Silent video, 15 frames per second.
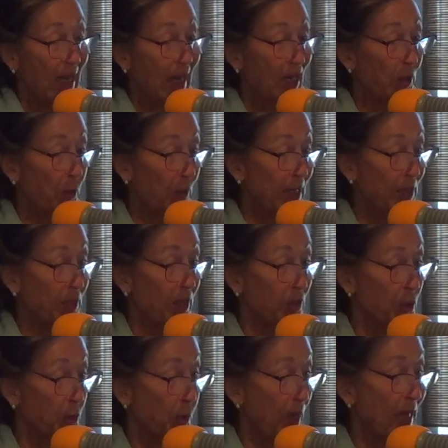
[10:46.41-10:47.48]
increase the
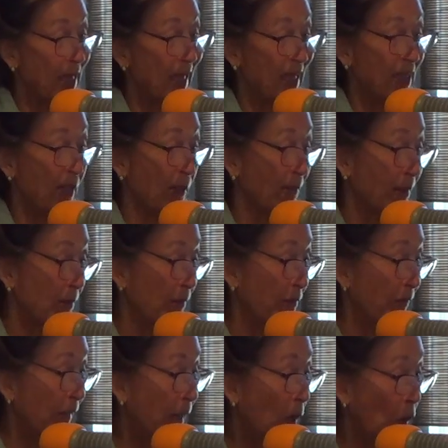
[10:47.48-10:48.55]
strength in their little
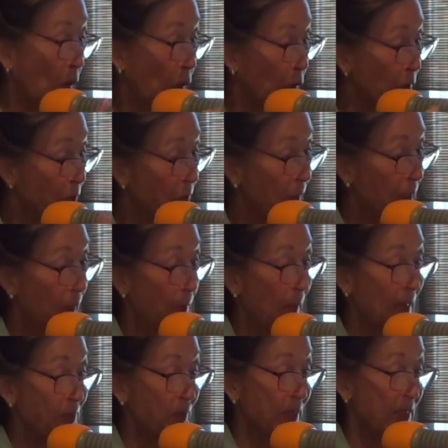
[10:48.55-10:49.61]
fingers
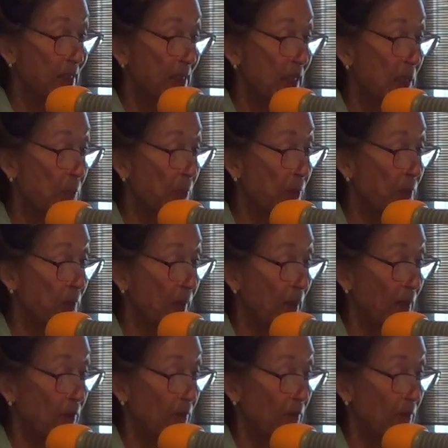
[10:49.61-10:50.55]
by 16%.